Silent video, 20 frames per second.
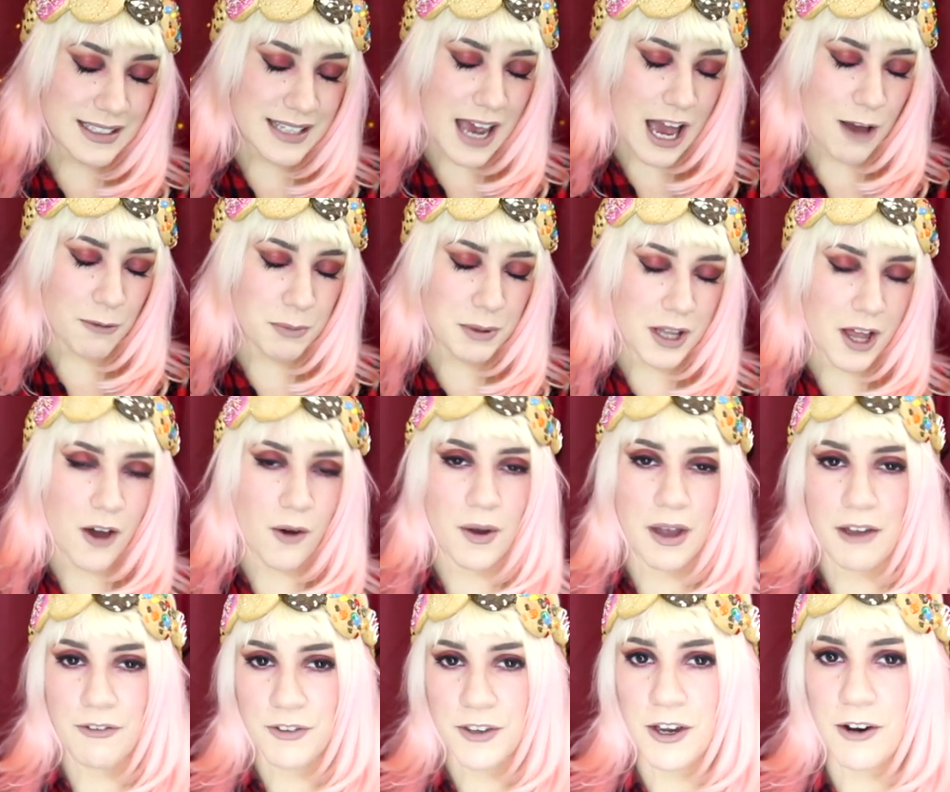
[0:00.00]
Down below,
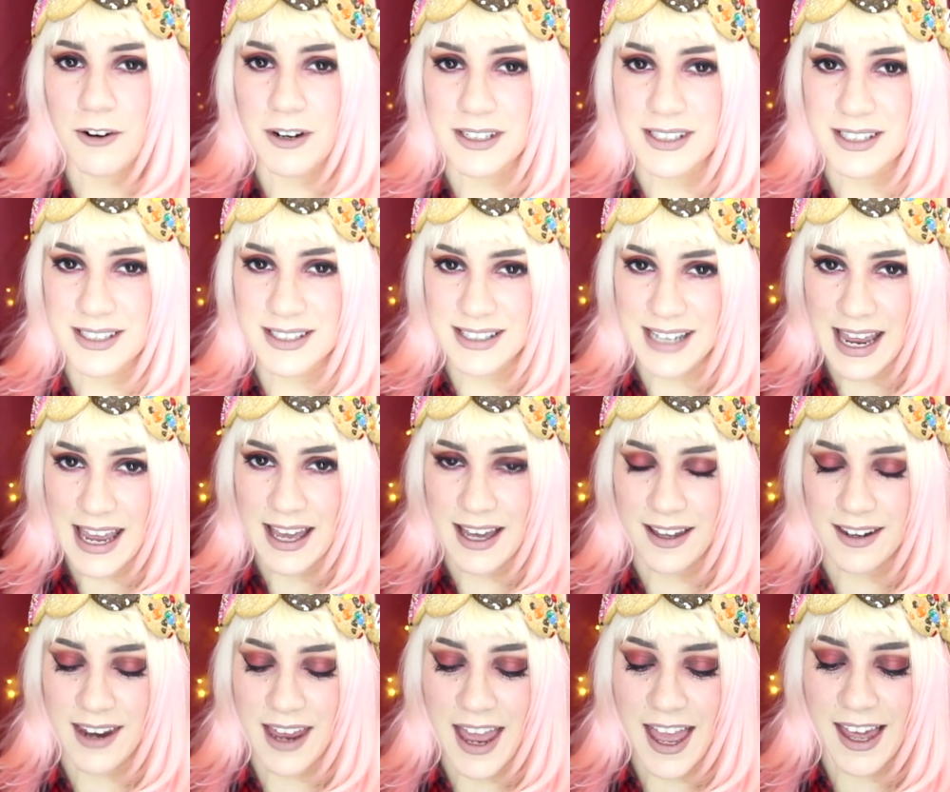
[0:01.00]
if you're a
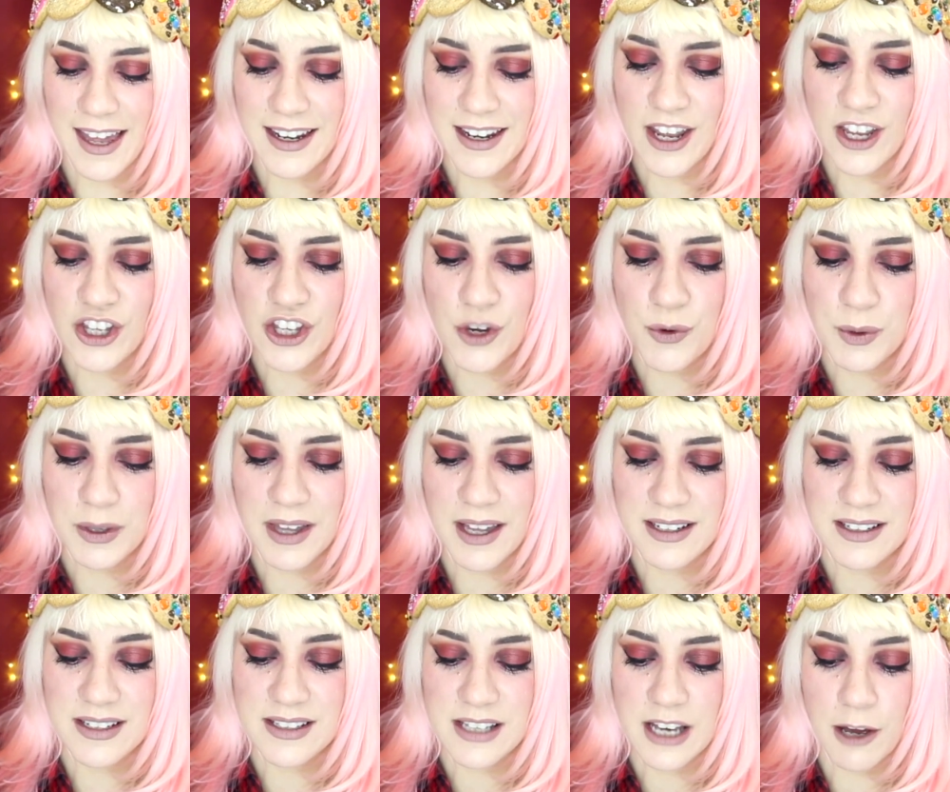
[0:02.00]
stan and you would
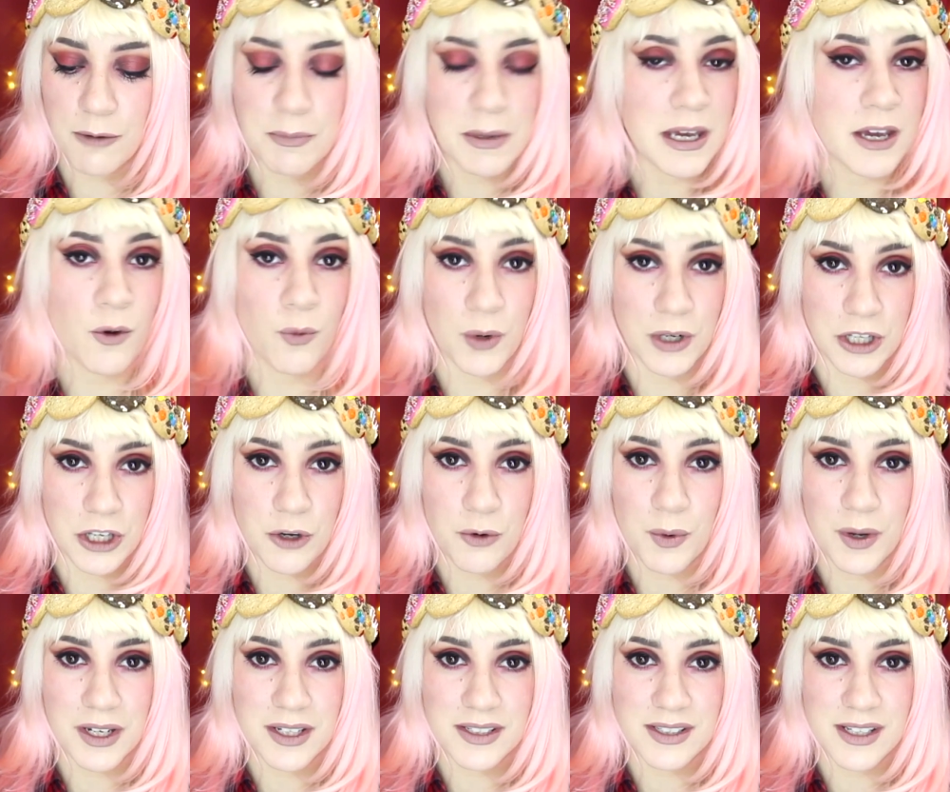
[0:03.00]
like to tell me what you
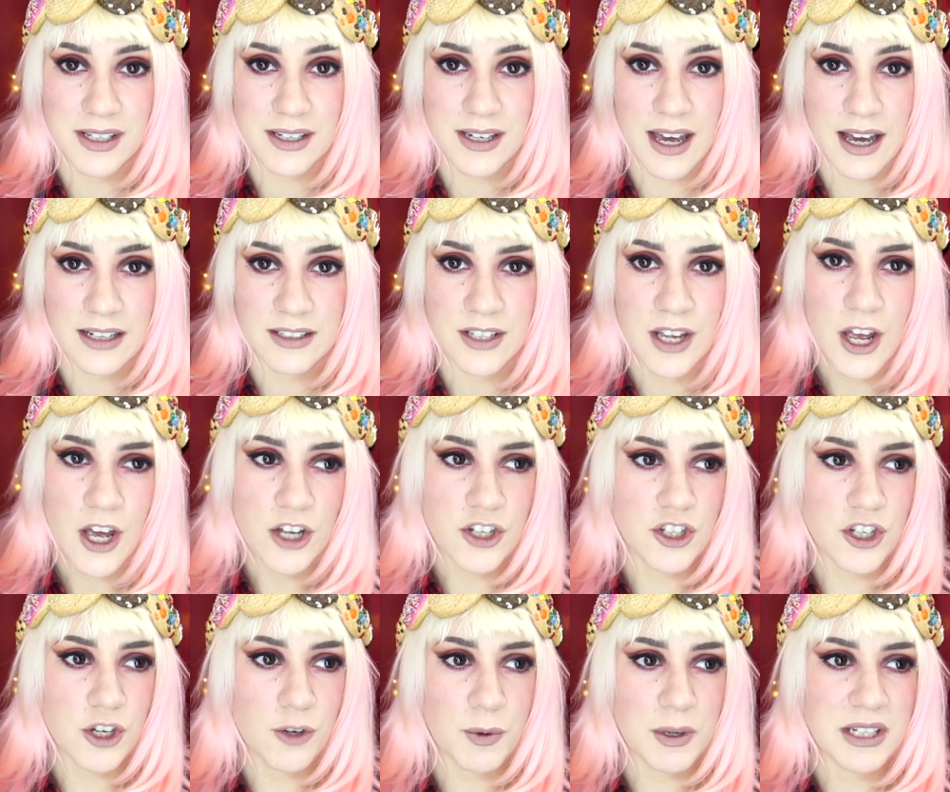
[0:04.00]
want to see next.
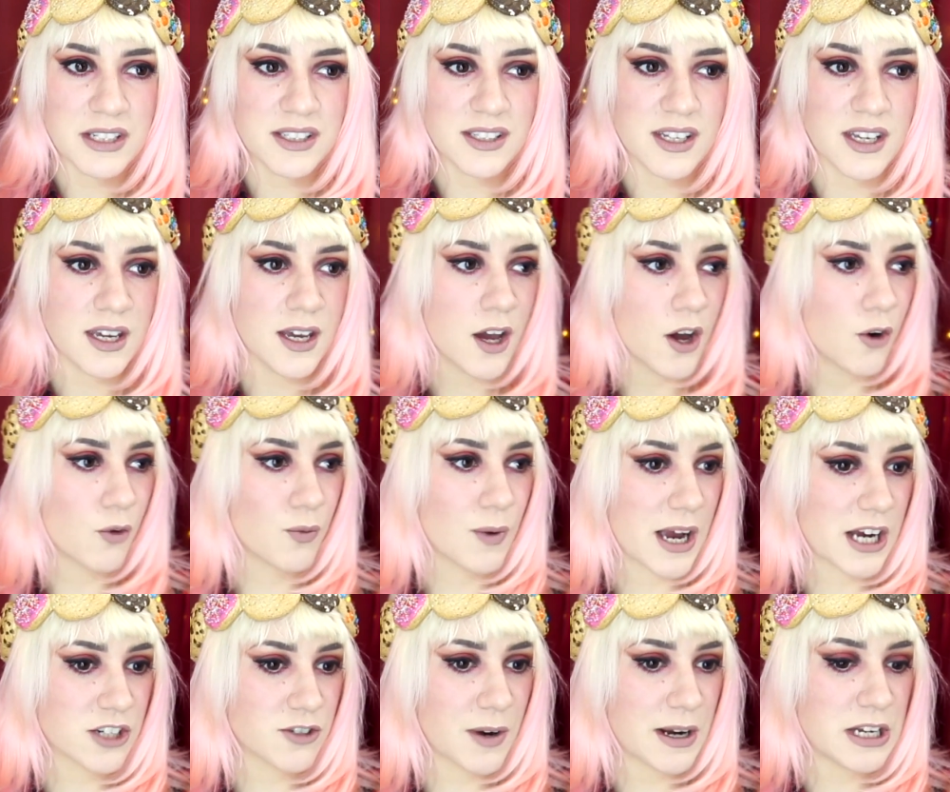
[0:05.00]
Do you want to see
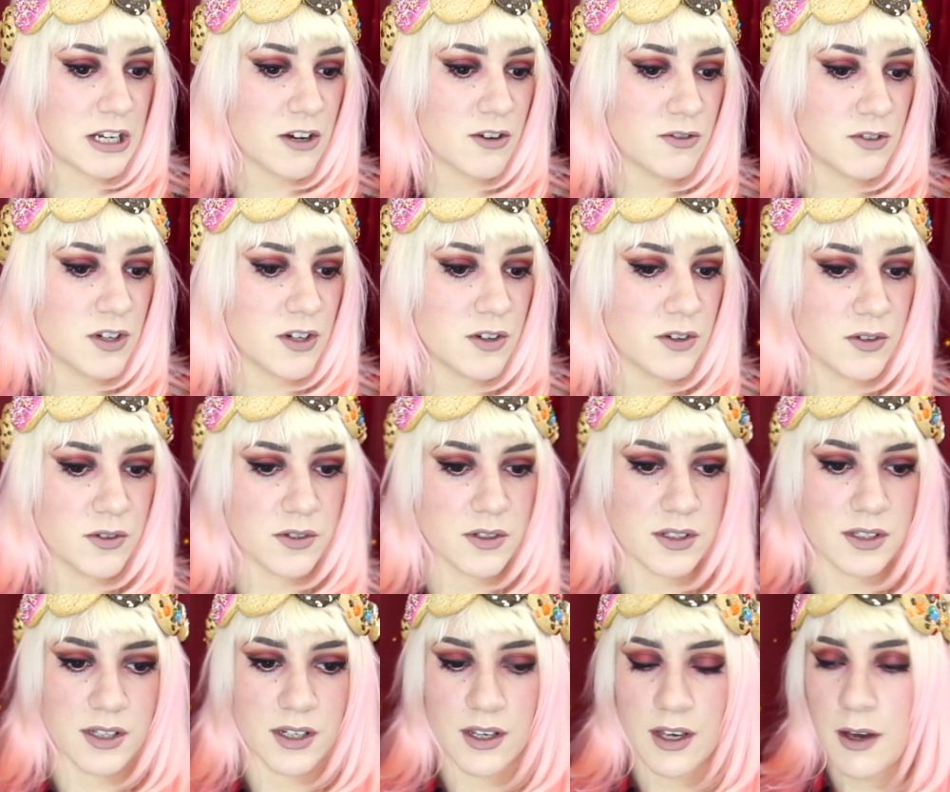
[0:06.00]
Wrecked Radio
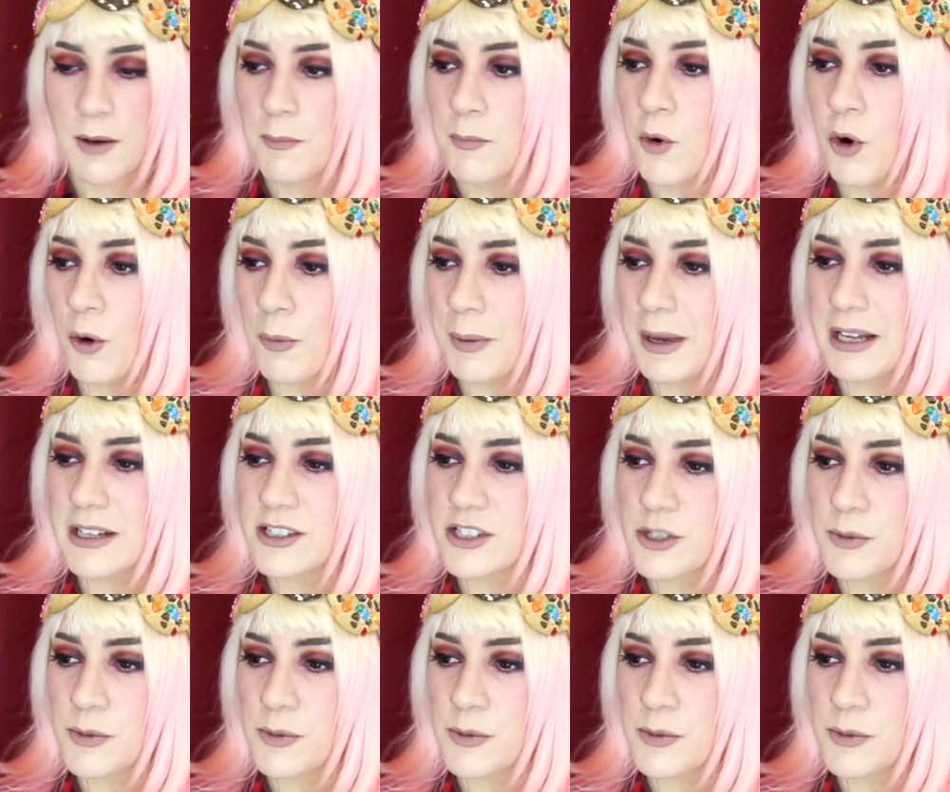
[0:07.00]
news? More band